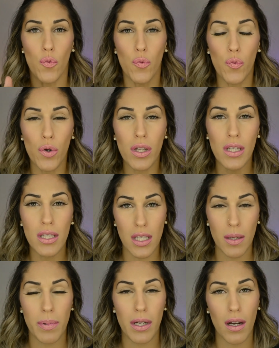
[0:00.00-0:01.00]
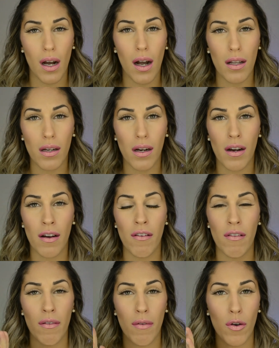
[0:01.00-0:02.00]
really deep in color,
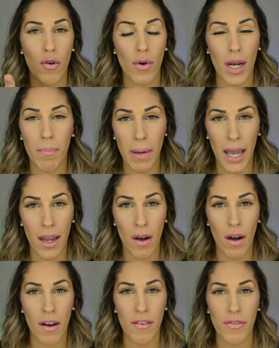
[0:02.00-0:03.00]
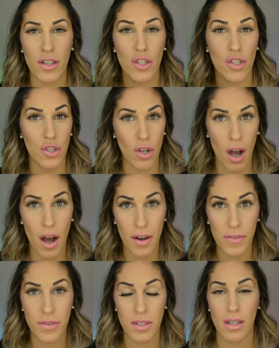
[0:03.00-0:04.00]
great payoff,
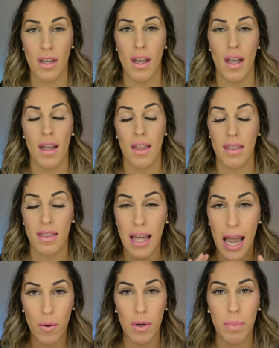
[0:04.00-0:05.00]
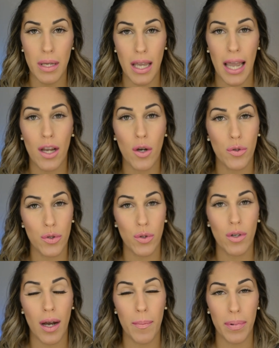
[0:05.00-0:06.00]
soft, that would be a go-to
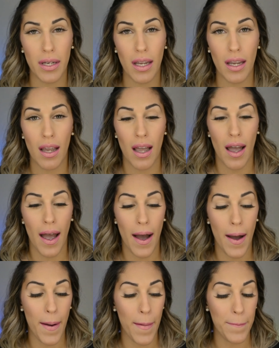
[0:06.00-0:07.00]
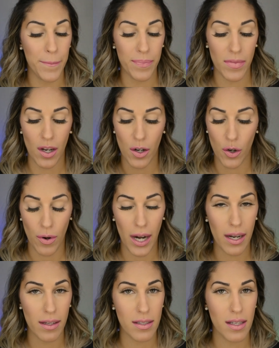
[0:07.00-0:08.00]
company. They're
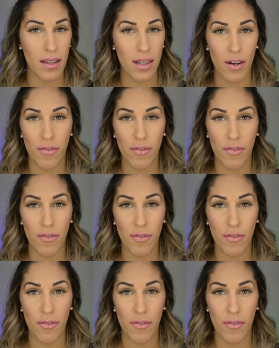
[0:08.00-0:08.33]
great, they're